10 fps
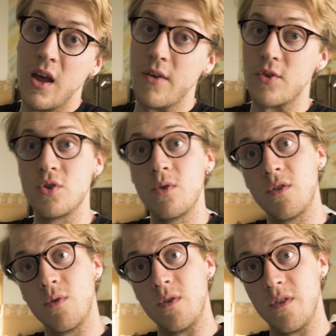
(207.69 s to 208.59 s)
and if we're
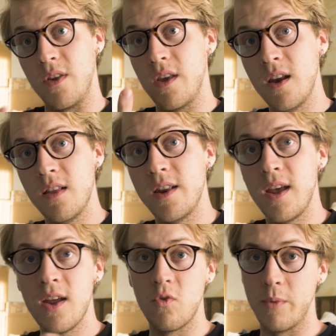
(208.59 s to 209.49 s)
shooting towards the end of the
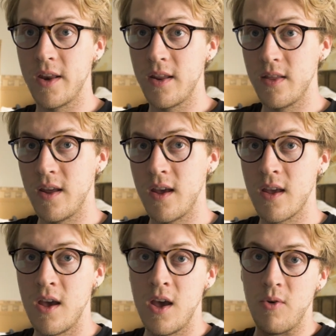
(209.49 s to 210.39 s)
day or the beginning of the
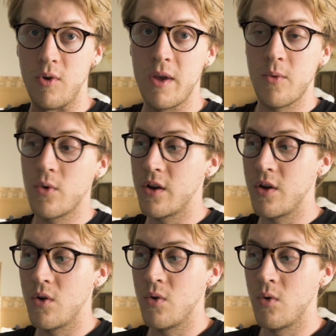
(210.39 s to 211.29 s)
day, we may want to
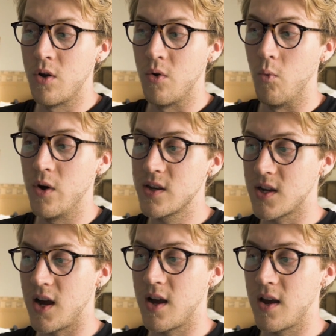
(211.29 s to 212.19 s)
know what
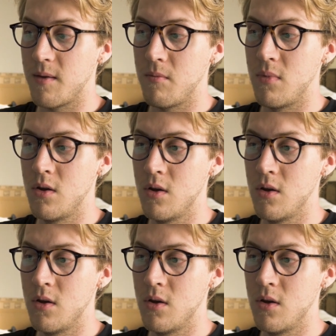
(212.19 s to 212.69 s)
time